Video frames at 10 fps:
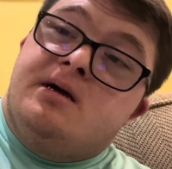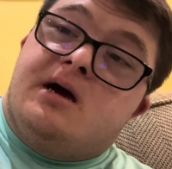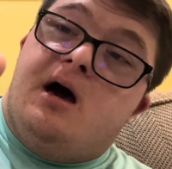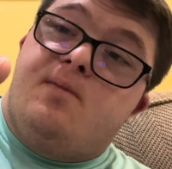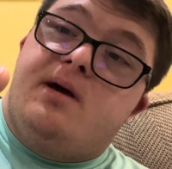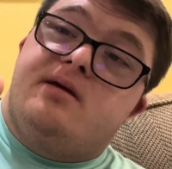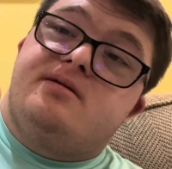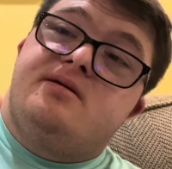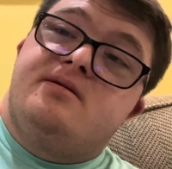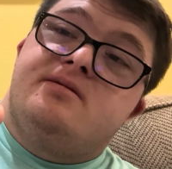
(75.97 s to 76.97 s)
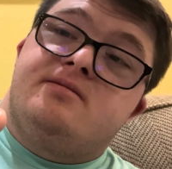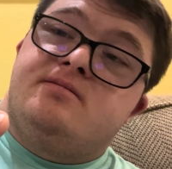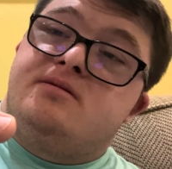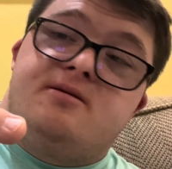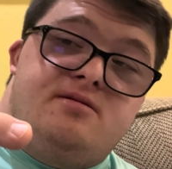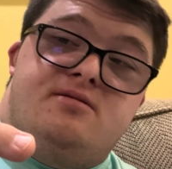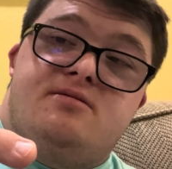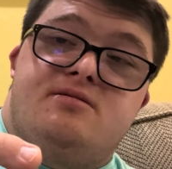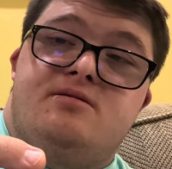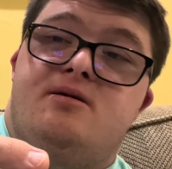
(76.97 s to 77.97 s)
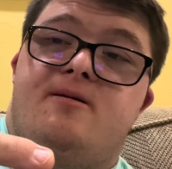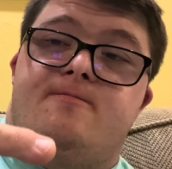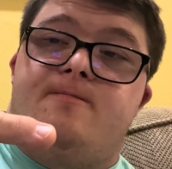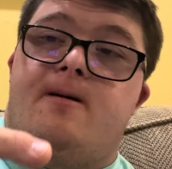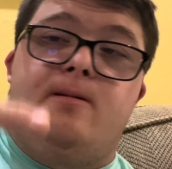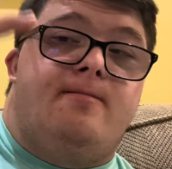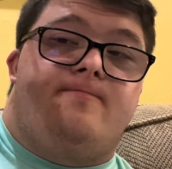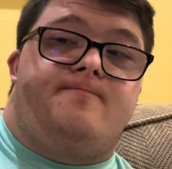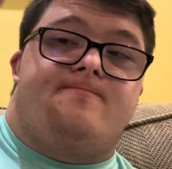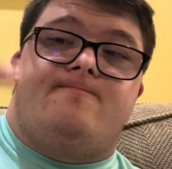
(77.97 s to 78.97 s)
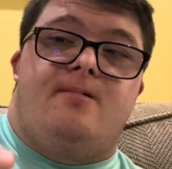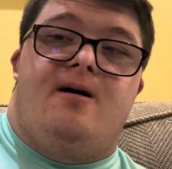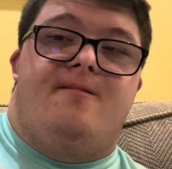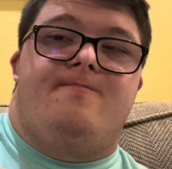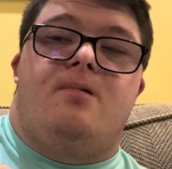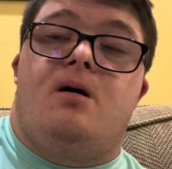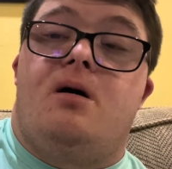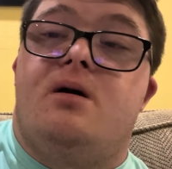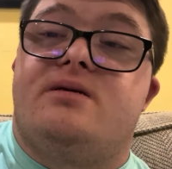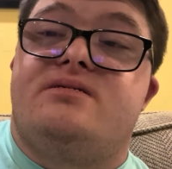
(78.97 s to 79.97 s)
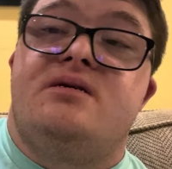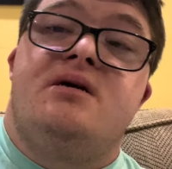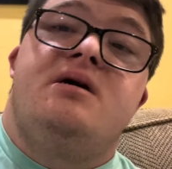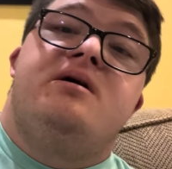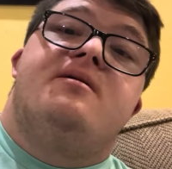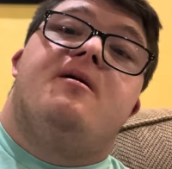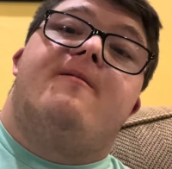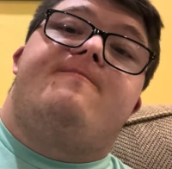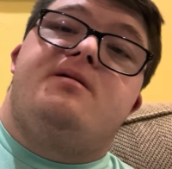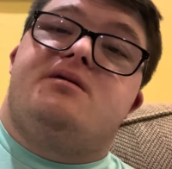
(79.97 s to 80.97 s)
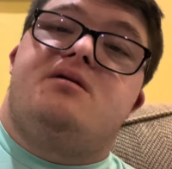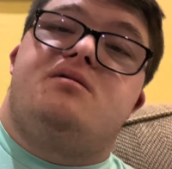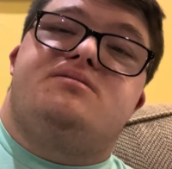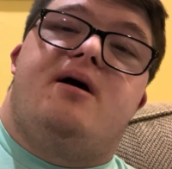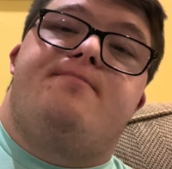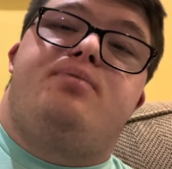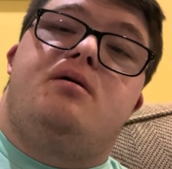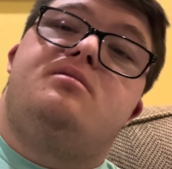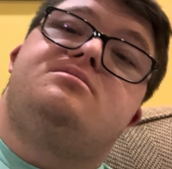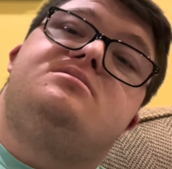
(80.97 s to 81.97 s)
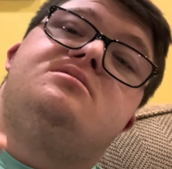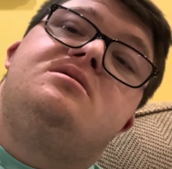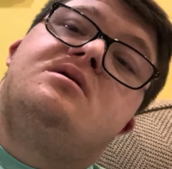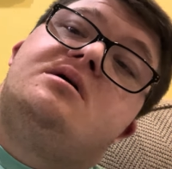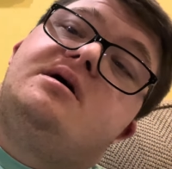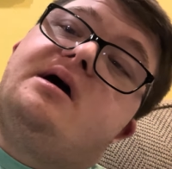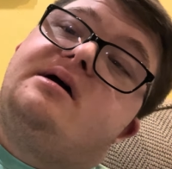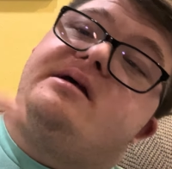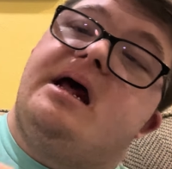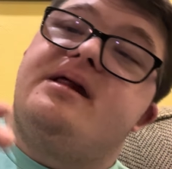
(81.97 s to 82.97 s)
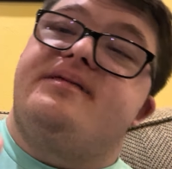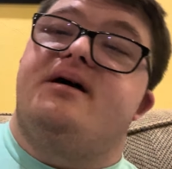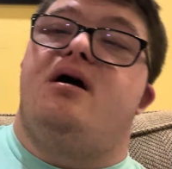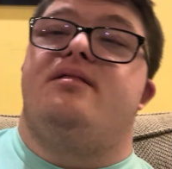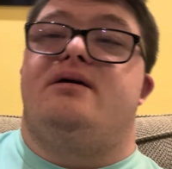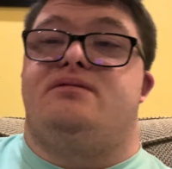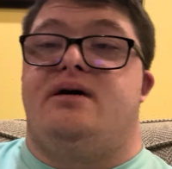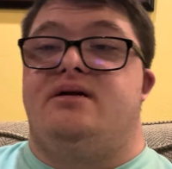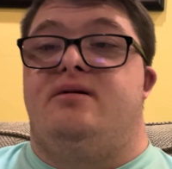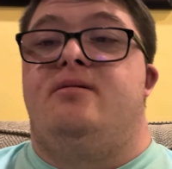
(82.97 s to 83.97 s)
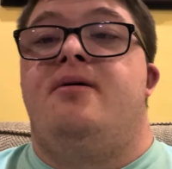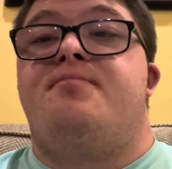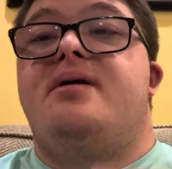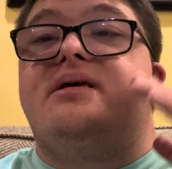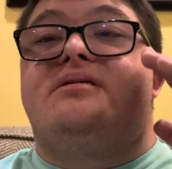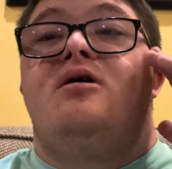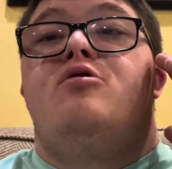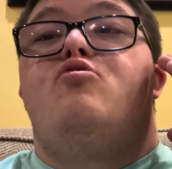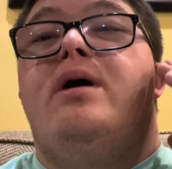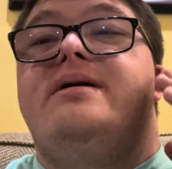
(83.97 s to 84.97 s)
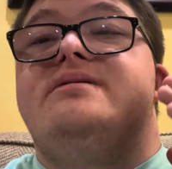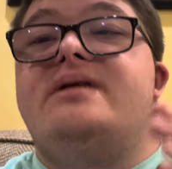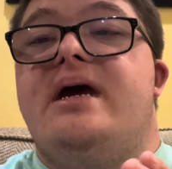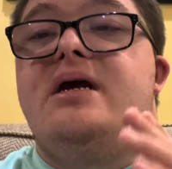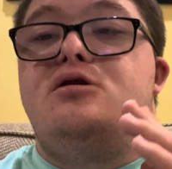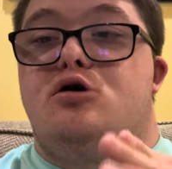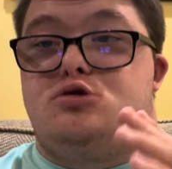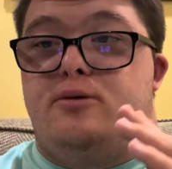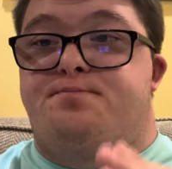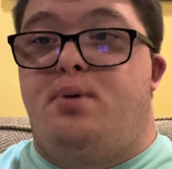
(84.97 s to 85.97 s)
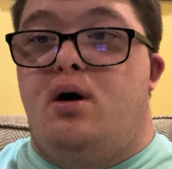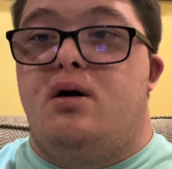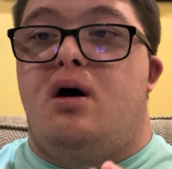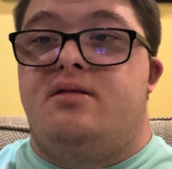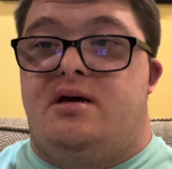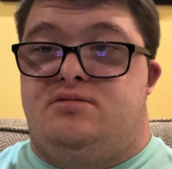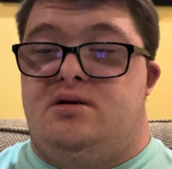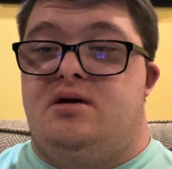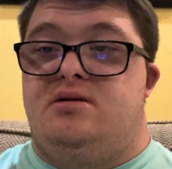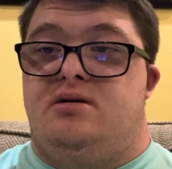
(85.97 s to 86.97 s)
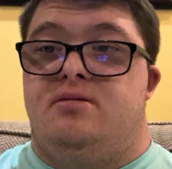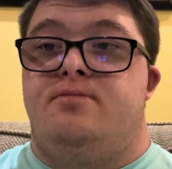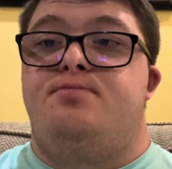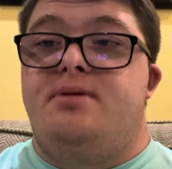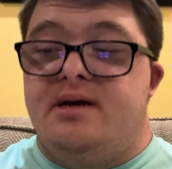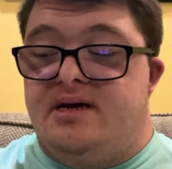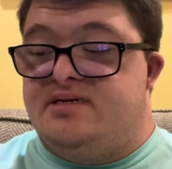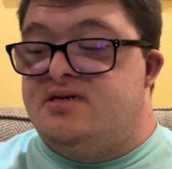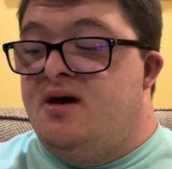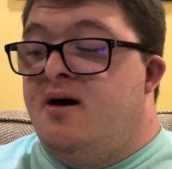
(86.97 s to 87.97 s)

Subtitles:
Comment your favorite vlogs or videos I post and anything on that channel. Please, we need your support on that channel. Please.